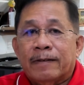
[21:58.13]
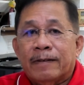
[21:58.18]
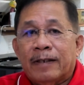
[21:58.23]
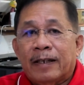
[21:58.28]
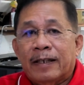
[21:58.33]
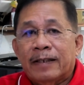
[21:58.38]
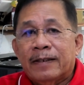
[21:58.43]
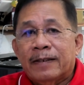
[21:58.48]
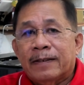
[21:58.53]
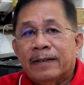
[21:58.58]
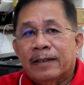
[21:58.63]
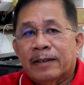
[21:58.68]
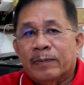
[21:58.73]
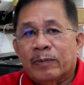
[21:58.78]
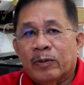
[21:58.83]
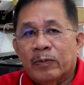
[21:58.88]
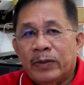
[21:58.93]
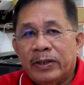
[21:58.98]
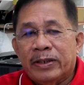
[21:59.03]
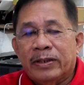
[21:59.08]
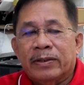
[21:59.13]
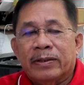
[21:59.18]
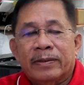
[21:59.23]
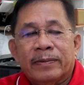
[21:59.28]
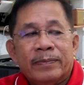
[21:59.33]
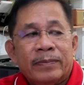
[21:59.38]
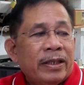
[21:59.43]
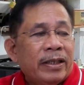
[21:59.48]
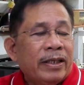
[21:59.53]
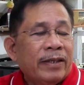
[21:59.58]
Under this
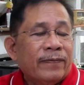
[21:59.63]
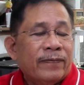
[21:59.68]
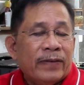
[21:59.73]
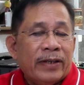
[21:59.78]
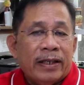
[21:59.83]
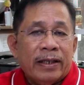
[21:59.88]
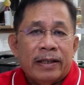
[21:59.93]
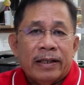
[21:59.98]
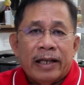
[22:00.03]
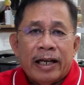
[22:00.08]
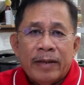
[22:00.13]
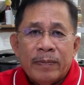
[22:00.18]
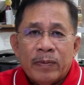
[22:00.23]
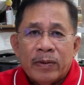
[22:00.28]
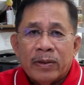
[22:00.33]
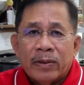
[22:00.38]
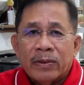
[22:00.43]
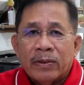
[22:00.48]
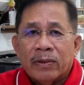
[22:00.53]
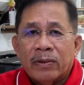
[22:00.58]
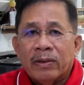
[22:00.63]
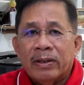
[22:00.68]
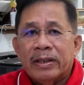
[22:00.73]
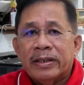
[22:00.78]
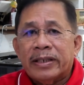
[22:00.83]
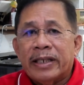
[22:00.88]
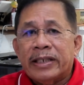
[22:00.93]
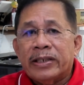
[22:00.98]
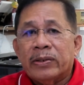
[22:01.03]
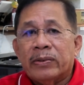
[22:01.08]
provision, if a labor
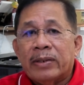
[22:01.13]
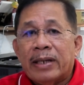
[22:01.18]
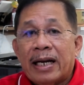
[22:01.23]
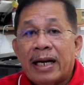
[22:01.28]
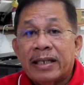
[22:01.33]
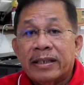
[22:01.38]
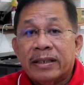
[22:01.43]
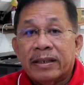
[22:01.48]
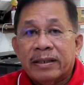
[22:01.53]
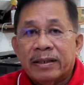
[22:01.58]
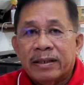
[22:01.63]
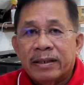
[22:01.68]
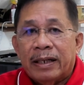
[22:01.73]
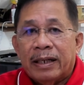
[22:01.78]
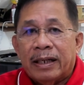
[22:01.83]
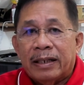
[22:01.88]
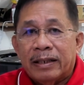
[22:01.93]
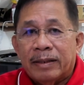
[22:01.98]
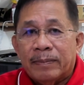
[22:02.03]
organization asks an